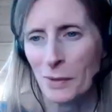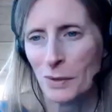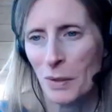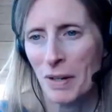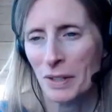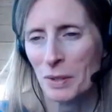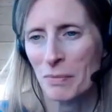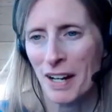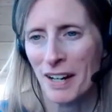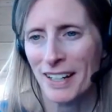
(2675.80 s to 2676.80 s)
you so much,
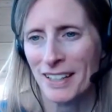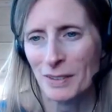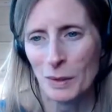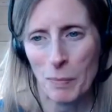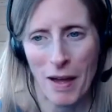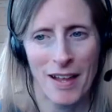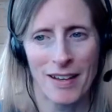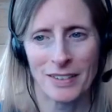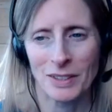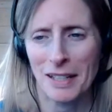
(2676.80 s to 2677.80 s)
Mary. This has
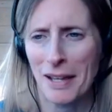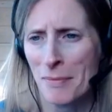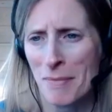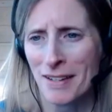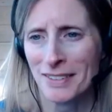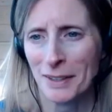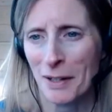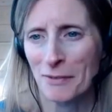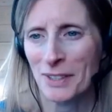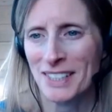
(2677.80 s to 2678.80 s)
been just an amazing
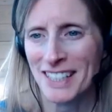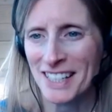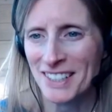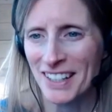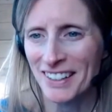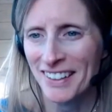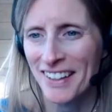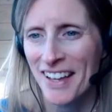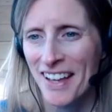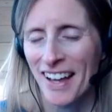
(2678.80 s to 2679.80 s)
conversation.
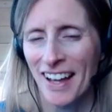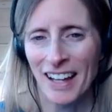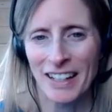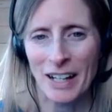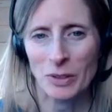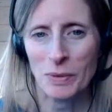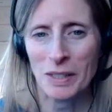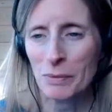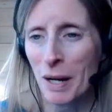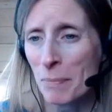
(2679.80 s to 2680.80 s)
And as
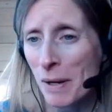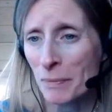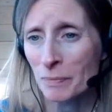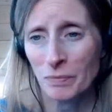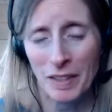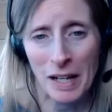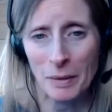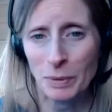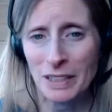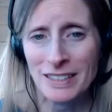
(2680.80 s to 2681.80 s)
we wrap up,
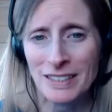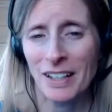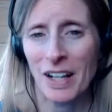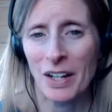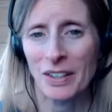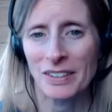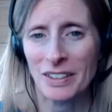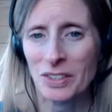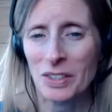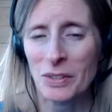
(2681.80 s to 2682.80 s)
please tell our
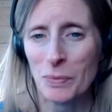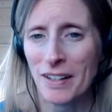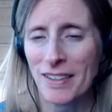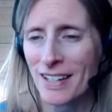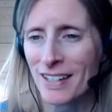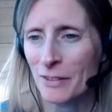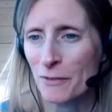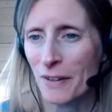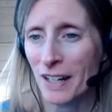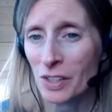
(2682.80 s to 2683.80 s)
listeners where they can
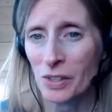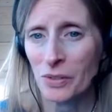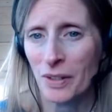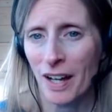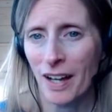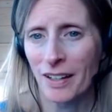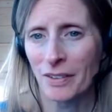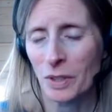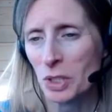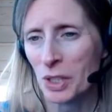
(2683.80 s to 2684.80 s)
find you
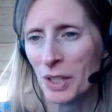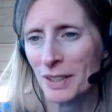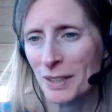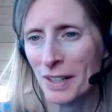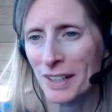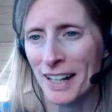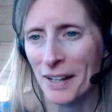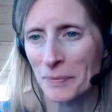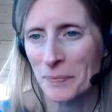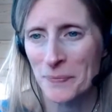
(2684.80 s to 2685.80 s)
and what you're currently working
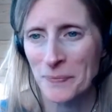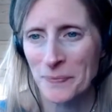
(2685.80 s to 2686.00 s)
on.